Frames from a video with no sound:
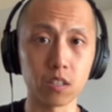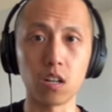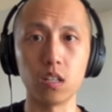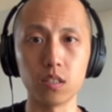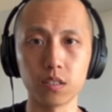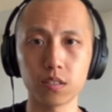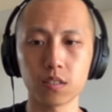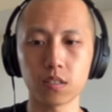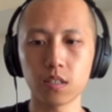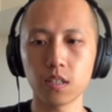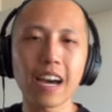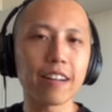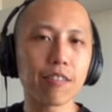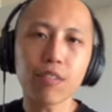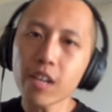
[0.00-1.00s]

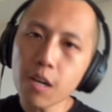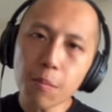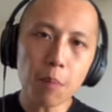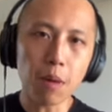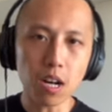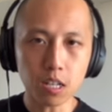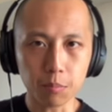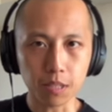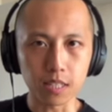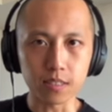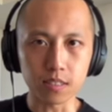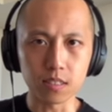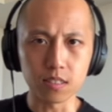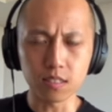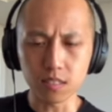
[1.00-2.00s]
And the thing about
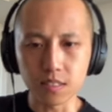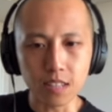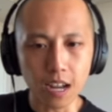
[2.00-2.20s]
marketplaces is